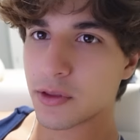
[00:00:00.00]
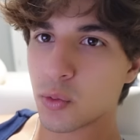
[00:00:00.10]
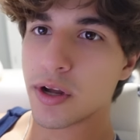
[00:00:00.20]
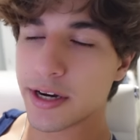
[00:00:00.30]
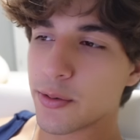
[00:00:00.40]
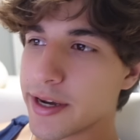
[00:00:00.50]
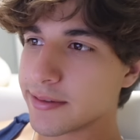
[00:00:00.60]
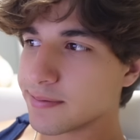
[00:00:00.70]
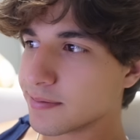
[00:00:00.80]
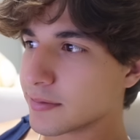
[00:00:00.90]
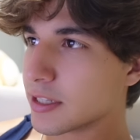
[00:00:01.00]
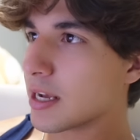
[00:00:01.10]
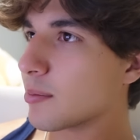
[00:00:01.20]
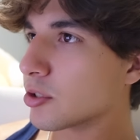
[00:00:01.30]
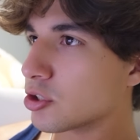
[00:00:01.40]
Well, anyway,
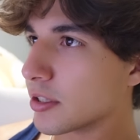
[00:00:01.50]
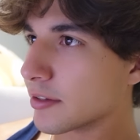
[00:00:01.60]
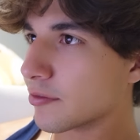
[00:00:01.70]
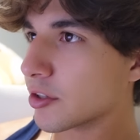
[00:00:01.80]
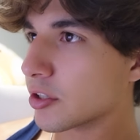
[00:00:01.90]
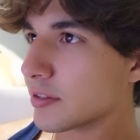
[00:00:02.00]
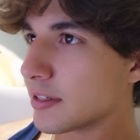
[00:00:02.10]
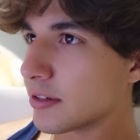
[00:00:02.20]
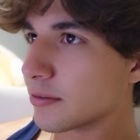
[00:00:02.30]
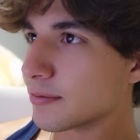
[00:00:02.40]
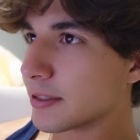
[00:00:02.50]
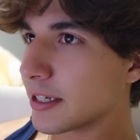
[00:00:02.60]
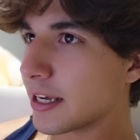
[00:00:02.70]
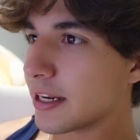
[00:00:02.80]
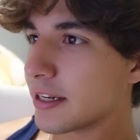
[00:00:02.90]
I'm going to try to figure this out.
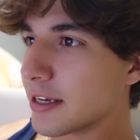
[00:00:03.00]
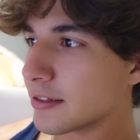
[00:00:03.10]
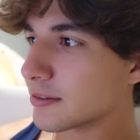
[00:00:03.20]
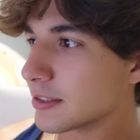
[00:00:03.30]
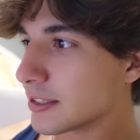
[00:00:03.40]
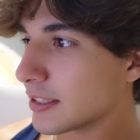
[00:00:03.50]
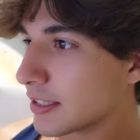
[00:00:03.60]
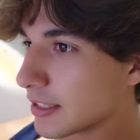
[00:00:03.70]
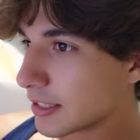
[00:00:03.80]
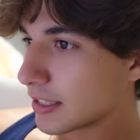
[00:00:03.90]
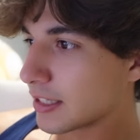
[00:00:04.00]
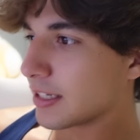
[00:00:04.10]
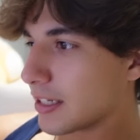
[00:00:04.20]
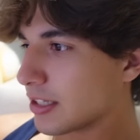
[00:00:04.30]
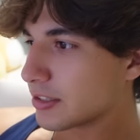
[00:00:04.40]
And yeah,
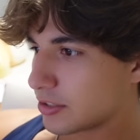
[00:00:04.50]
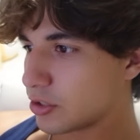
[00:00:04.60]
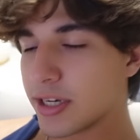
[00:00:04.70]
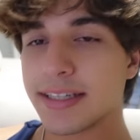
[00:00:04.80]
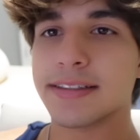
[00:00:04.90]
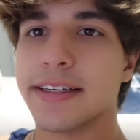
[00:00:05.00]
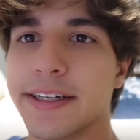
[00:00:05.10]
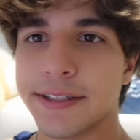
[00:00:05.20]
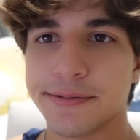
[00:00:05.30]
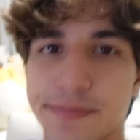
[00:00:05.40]
I'll see you guys later.